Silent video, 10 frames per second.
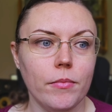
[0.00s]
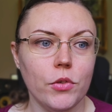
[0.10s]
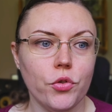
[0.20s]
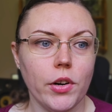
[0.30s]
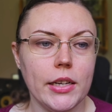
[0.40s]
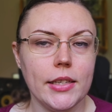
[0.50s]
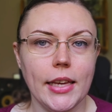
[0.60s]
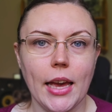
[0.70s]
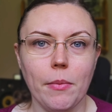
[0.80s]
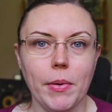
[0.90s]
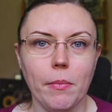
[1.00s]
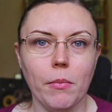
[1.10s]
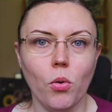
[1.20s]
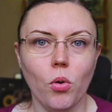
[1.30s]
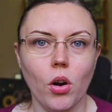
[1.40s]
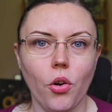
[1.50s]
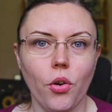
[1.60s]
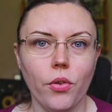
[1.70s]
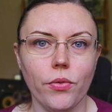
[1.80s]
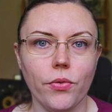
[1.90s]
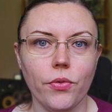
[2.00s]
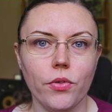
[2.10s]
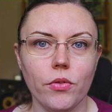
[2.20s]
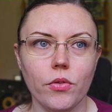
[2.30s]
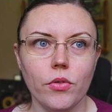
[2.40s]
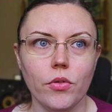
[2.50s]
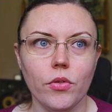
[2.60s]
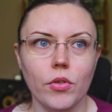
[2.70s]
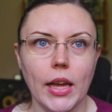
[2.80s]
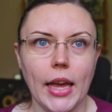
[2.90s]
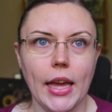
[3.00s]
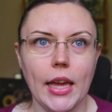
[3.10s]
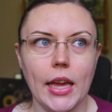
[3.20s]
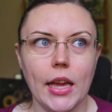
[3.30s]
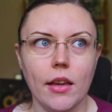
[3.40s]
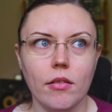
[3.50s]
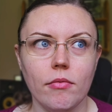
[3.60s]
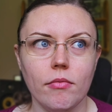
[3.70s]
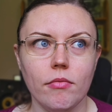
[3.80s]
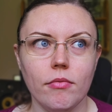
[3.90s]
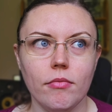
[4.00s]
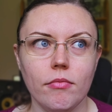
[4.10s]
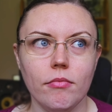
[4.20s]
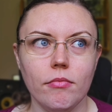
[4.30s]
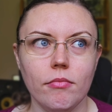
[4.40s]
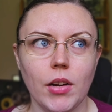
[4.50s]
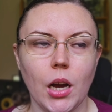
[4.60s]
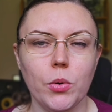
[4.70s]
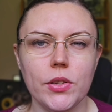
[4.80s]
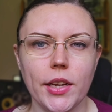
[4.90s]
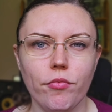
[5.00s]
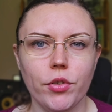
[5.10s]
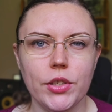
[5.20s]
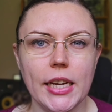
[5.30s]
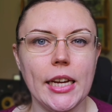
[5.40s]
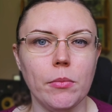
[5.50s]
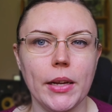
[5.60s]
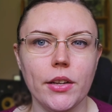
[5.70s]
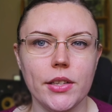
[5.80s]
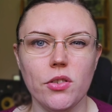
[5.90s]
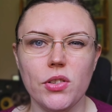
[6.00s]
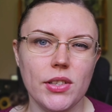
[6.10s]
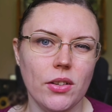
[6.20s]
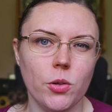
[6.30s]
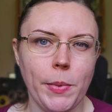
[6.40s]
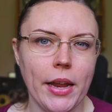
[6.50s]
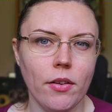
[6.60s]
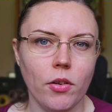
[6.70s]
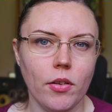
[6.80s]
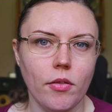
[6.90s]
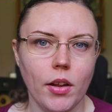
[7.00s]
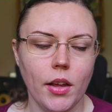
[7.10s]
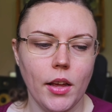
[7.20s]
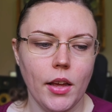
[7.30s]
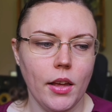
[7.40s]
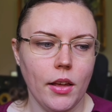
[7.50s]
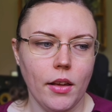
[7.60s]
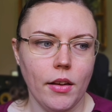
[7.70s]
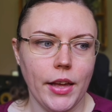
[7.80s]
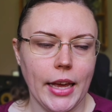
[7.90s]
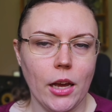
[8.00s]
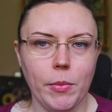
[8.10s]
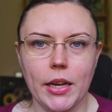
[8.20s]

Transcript: Trying to get a bit more of I wouldn't say routine, because it does still depend on how many